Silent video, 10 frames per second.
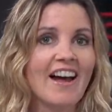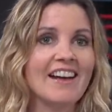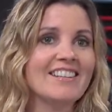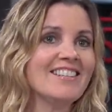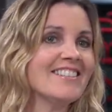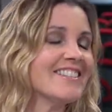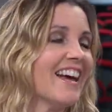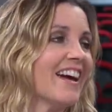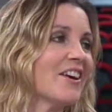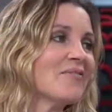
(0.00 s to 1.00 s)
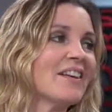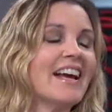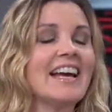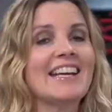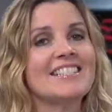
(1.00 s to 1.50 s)
And it's just like,
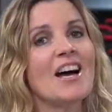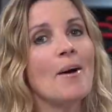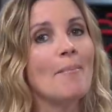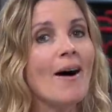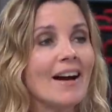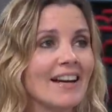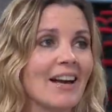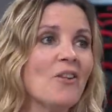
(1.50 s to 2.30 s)
I guess not mocking.